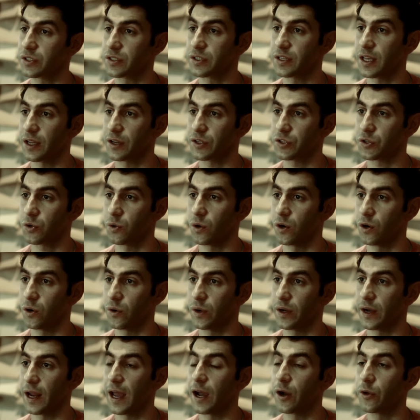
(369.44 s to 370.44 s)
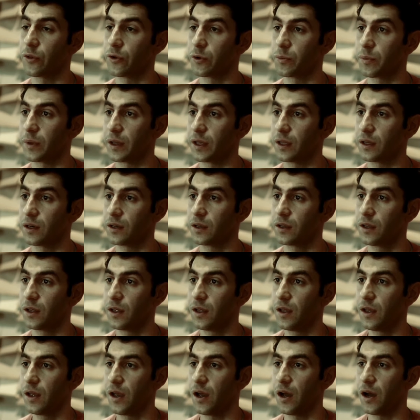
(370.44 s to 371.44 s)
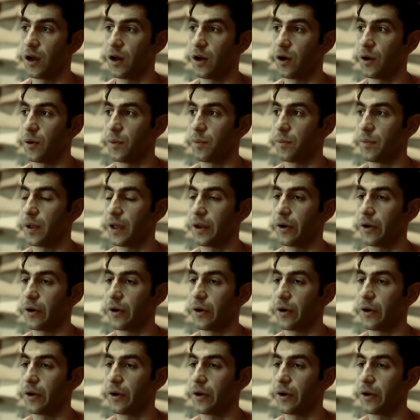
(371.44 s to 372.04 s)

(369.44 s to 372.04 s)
status quo and how they're made, and